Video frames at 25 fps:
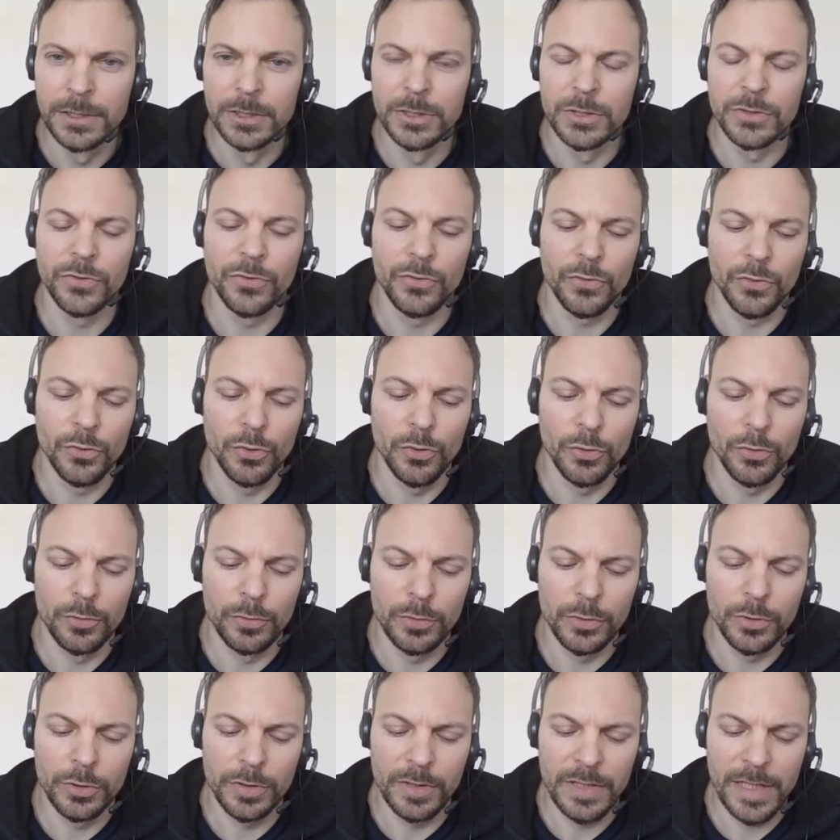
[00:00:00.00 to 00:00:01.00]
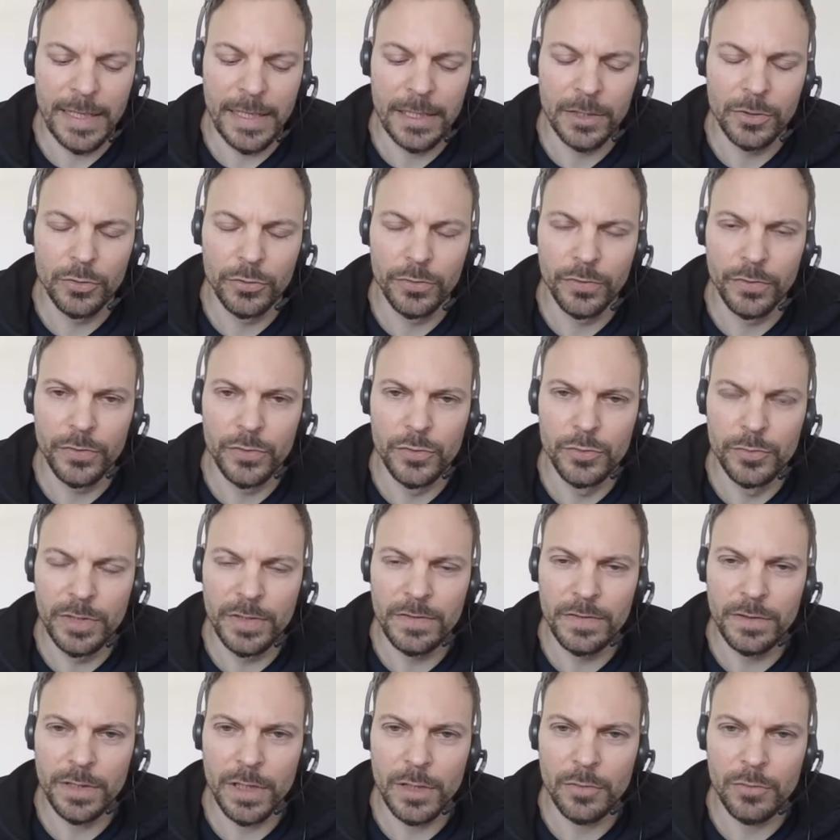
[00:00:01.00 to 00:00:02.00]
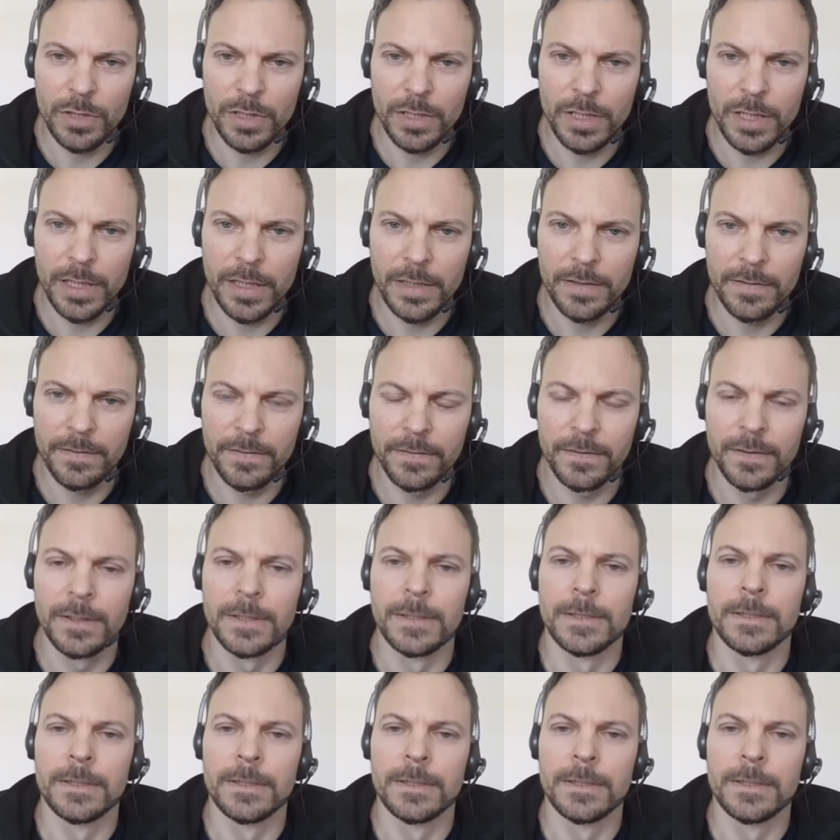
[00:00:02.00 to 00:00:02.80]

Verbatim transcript: So data consumers in our case,